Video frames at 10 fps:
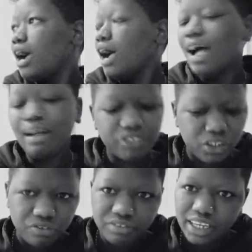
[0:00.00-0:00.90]
After
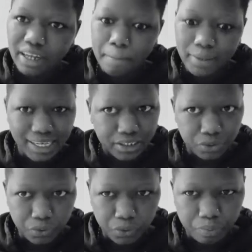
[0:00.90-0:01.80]
you've done a
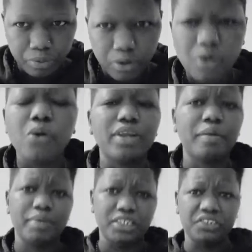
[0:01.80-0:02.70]
blood group on
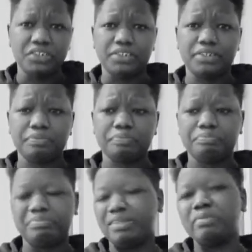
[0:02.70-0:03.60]
a patient,
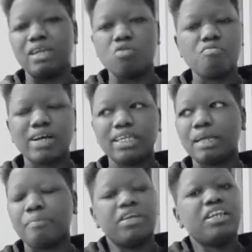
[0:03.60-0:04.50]
maybe a woman,
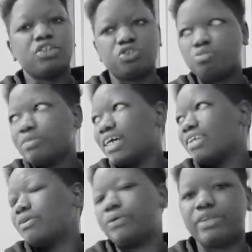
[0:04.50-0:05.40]
a pregnant
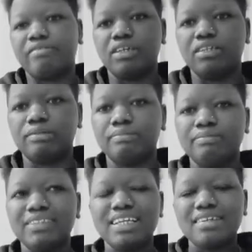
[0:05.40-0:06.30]
woman, or even
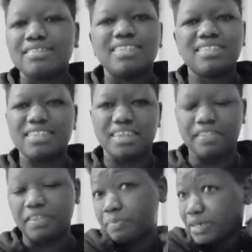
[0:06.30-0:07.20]
just any
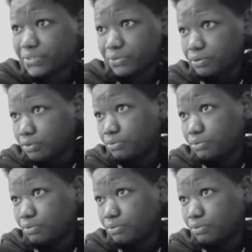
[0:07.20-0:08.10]
other person who
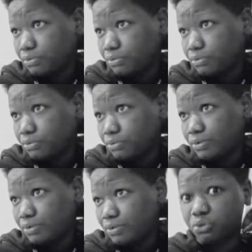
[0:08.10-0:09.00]

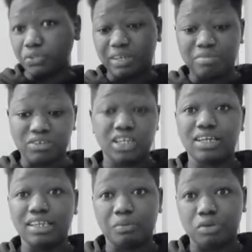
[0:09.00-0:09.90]
wants
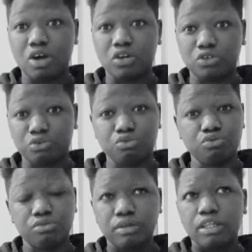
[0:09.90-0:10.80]
like to
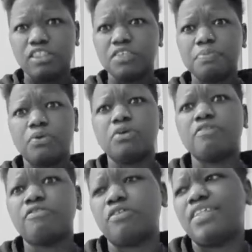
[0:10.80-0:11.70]
these people going
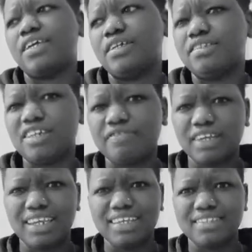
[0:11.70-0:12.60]
for the
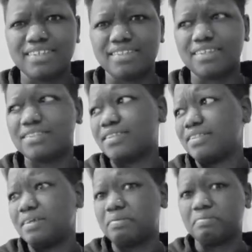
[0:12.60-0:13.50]
driving license, I see
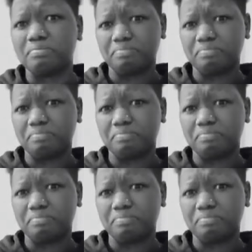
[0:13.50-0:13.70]
them